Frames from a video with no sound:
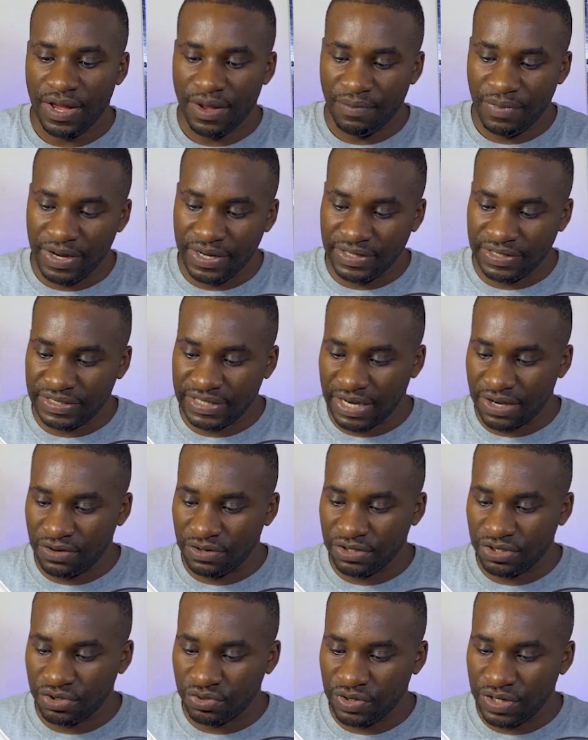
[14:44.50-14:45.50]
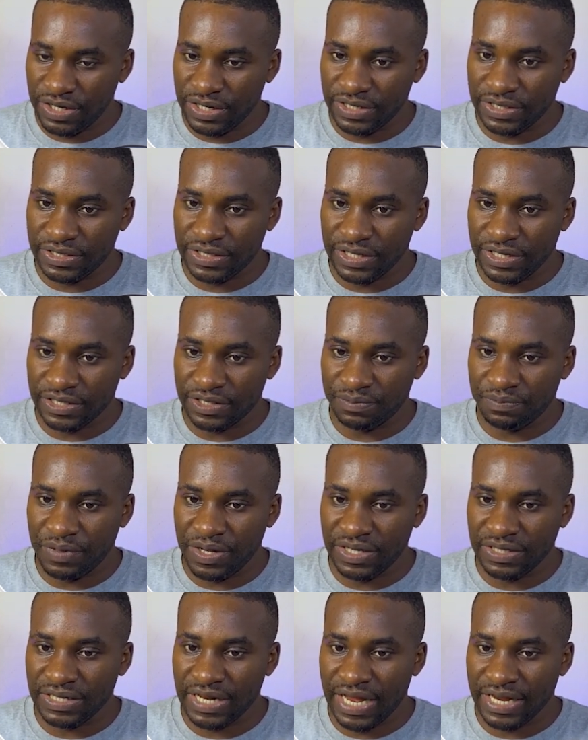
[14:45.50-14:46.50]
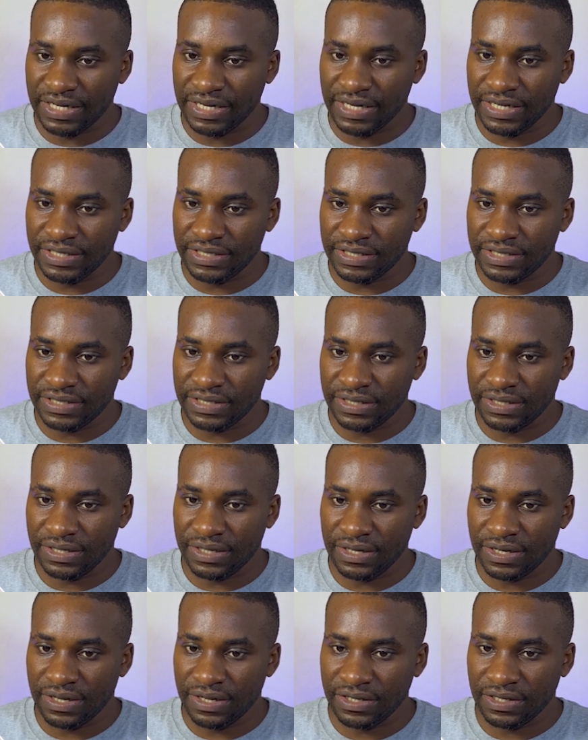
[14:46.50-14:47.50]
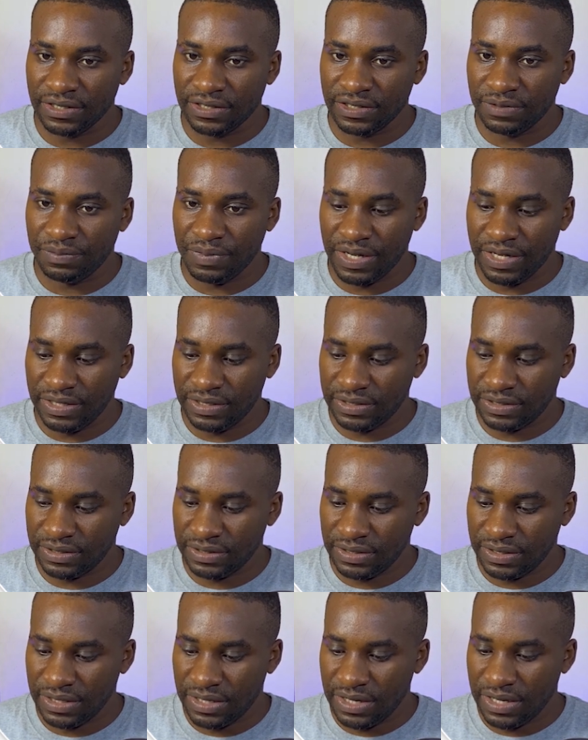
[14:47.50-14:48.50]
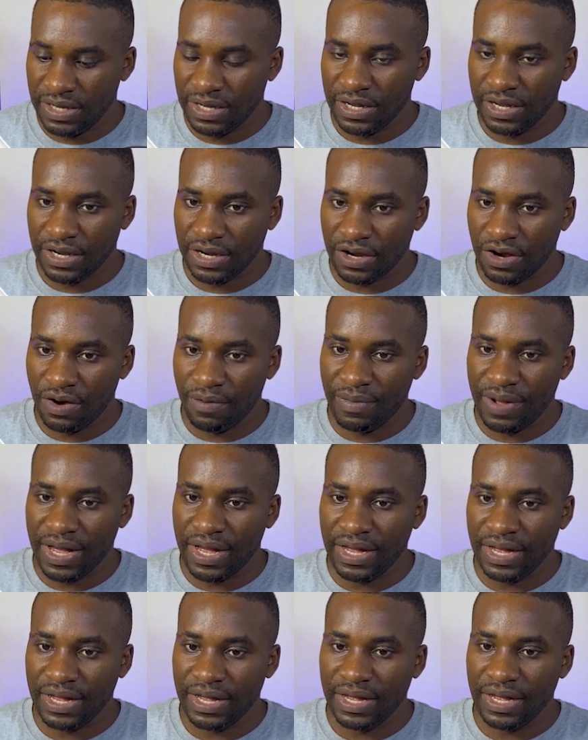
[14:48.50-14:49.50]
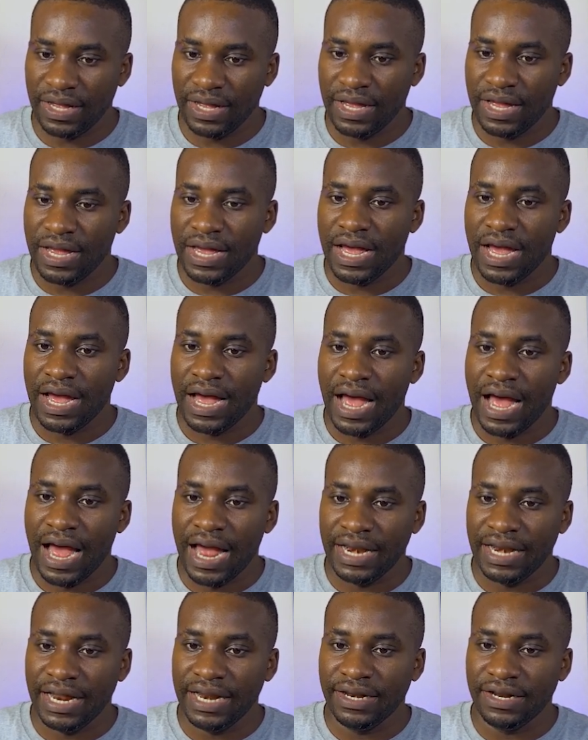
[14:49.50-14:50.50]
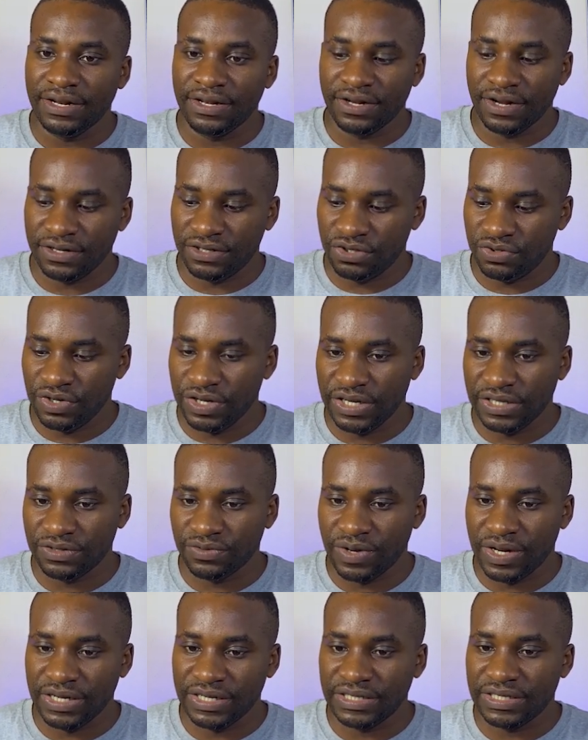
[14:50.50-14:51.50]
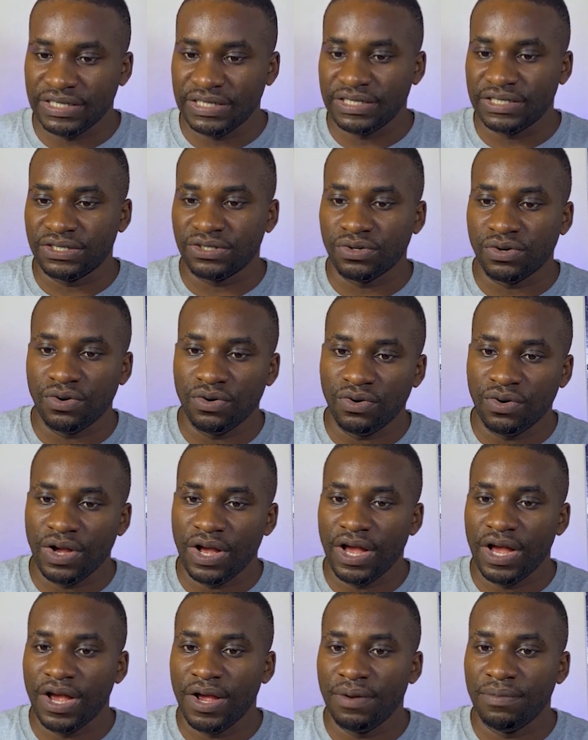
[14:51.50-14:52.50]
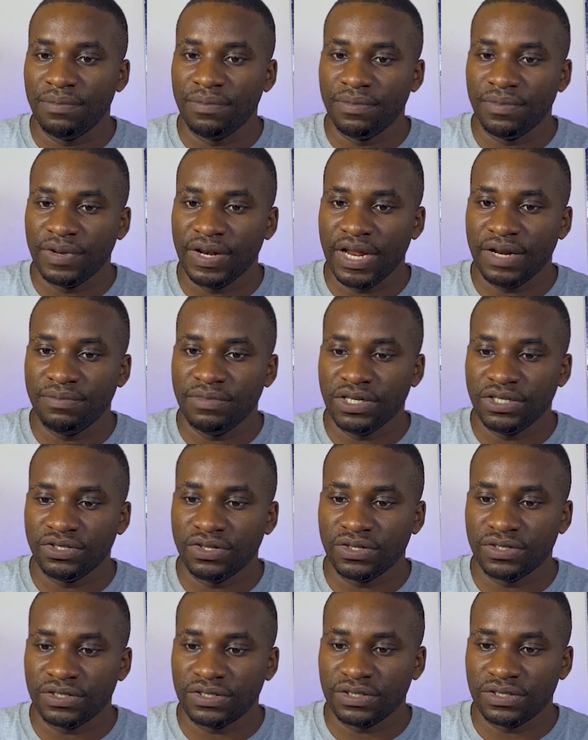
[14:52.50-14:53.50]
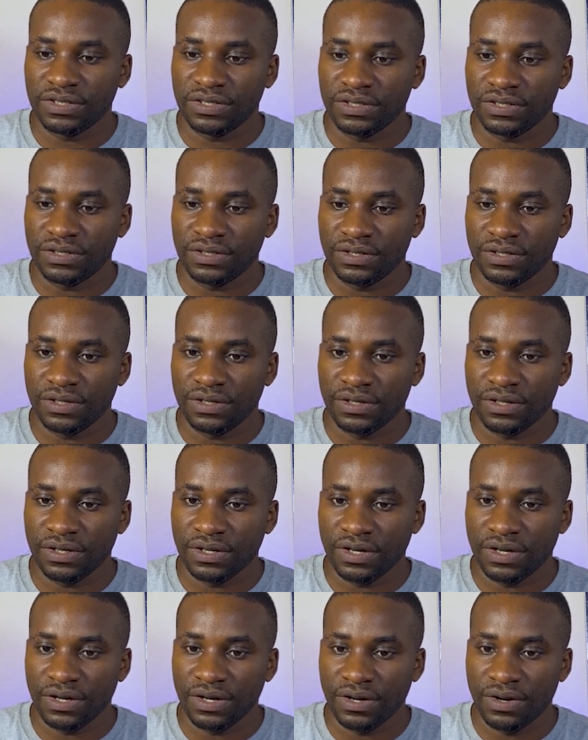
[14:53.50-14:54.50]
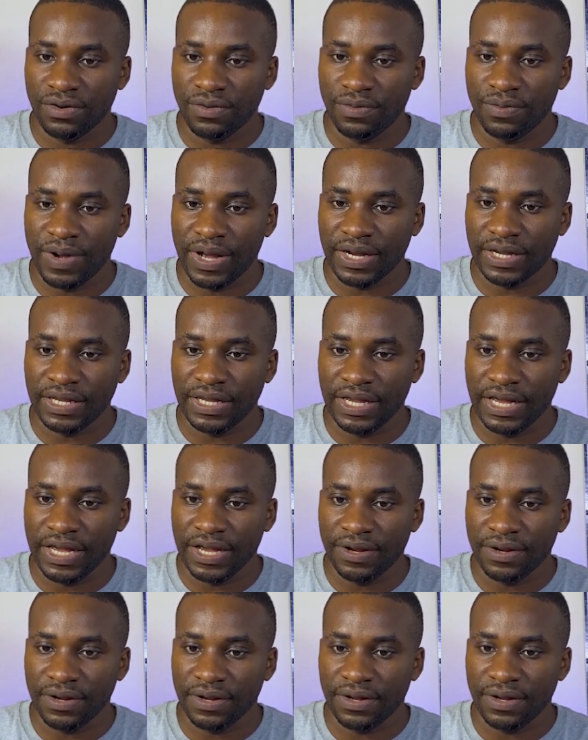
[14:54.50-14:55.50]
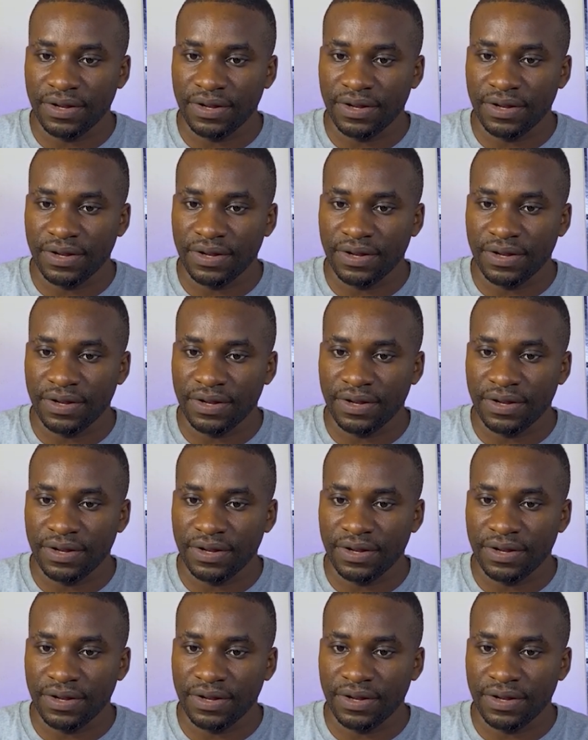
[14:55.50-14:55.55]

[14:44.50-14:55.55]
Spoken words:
but the second string is a space like this, space, comma, and then the third string is what it is. So let me just go back here.